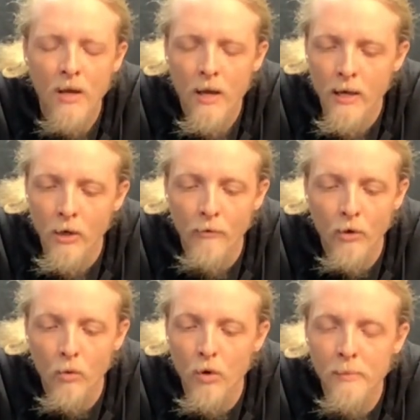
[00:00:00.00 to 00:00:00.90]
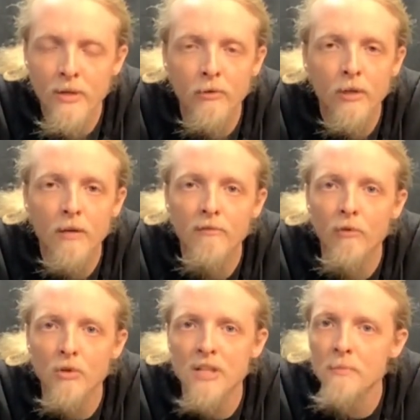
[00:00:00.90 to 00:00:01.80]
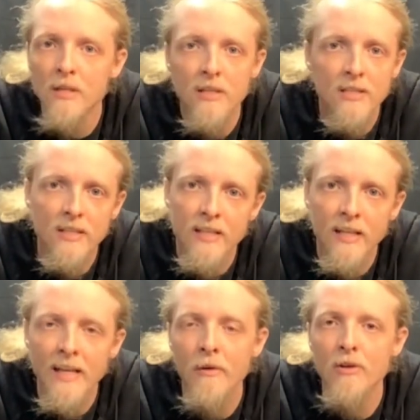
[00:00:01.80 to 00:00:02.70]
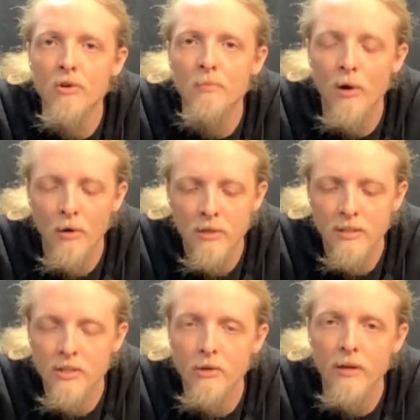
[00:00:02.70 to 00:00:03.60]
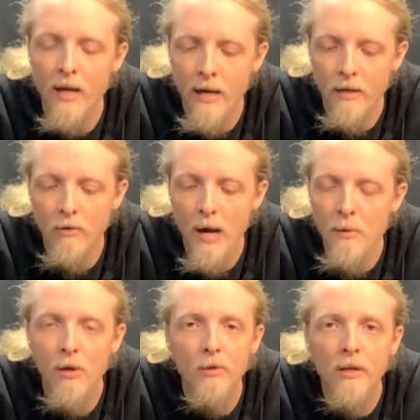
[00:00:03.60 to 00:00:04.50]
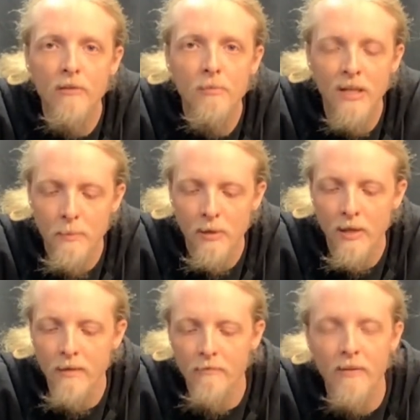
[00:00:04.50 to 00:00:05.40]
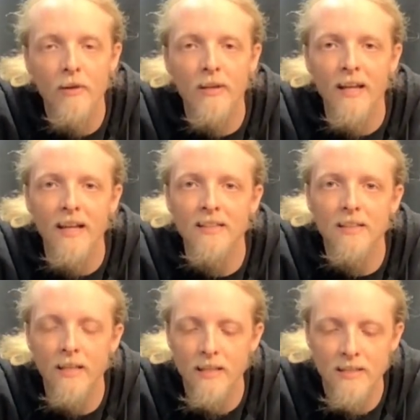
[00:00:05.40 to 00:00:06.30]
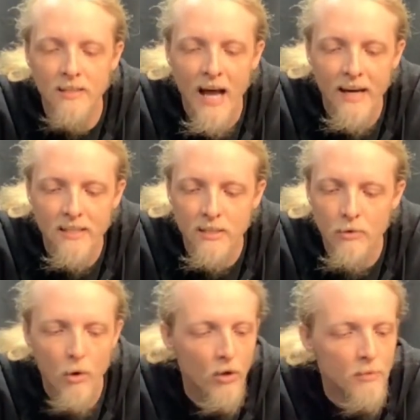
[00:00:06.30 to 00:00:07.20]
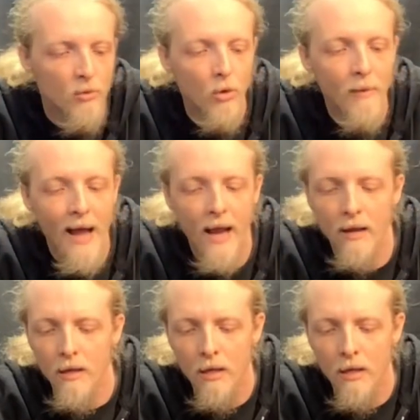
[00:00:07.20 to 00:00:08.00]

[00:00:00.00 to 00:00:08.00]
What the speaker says: you know, if you're a woman, you're looking for something just to stick in your purse that you can kind of grab a hold of, manipulate fairly easily. The slide isn't too hard to pull back.